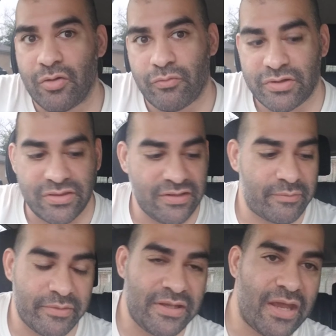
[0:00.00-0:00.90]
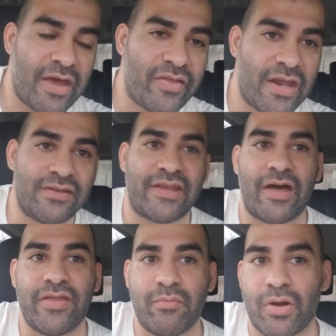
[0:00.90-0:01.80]
With I'm like, yeah, that is
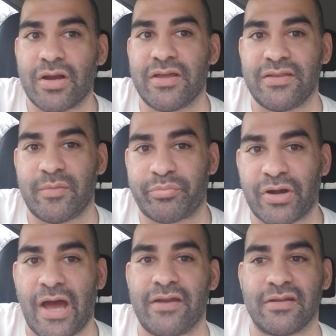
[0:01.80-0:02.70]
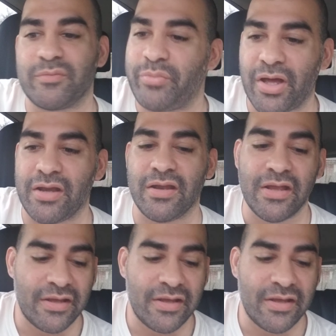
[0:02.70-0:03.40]
how they market the product, but